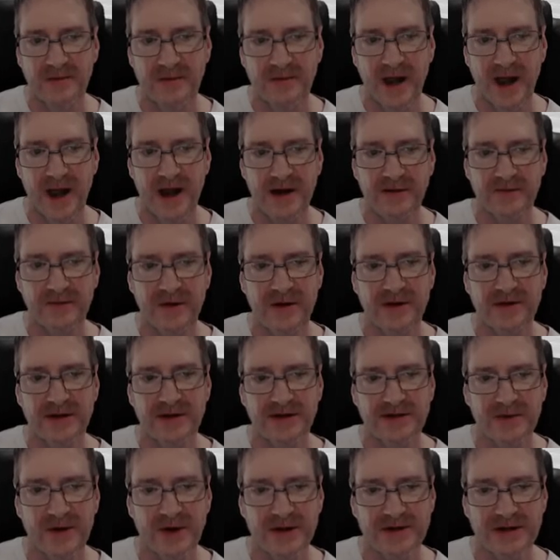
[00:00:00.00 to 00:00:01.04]
um, had a friend
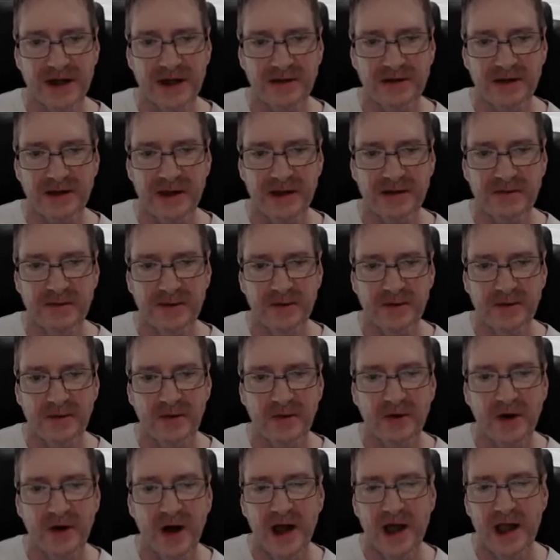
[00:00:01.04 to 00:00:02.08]
that's worked over there
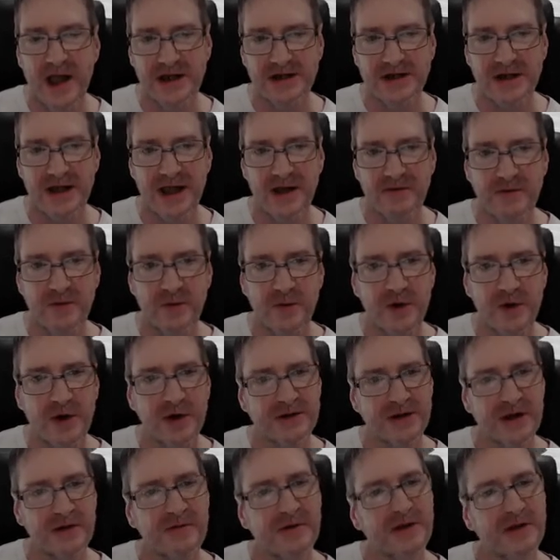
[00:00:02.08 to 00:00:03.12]
before. I actually haven't
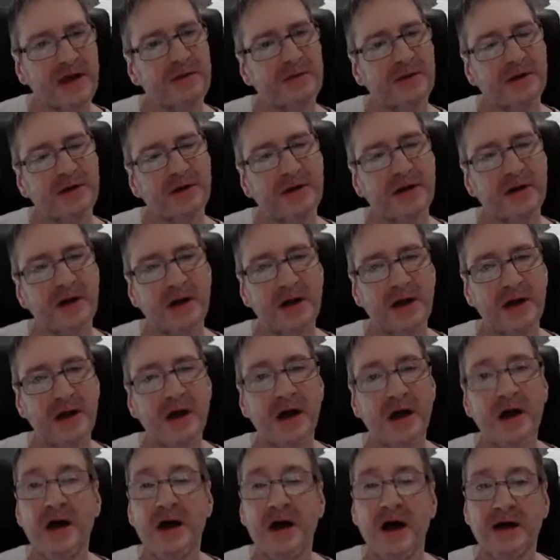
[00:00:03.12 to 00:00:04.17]
worked over there, but
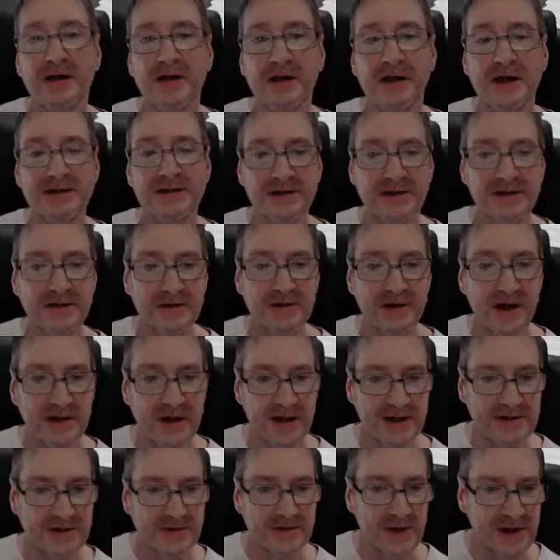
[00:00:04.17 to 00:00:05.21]
I'd like to. I'd
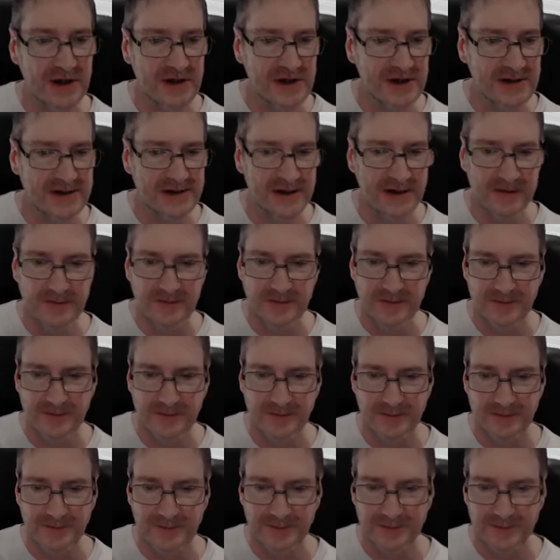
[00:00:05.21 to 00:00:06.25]
like to work in New Zealand.
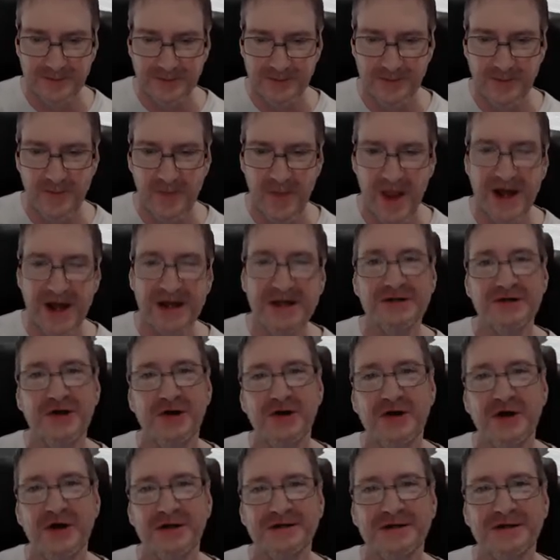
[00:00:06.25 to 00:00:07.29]
Any
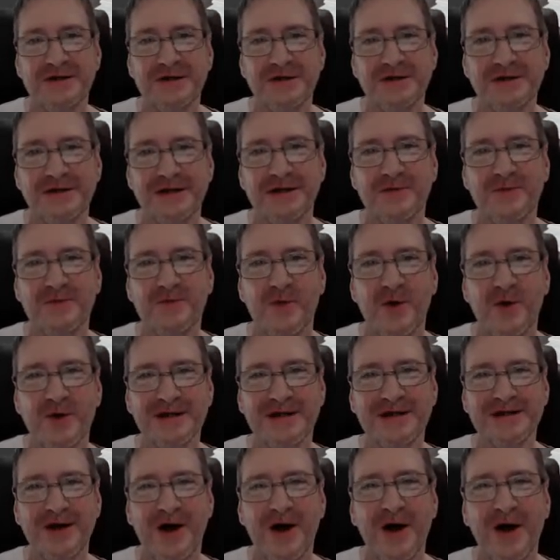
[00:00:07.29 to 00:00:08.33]
studios in New Zealand
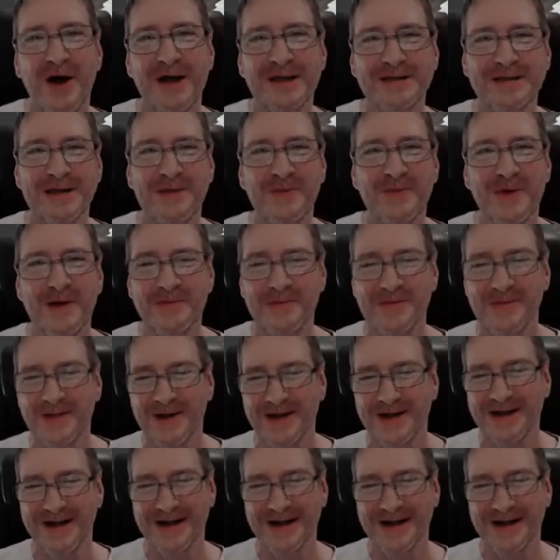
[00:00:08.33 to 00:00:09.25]
wanting to hire someone?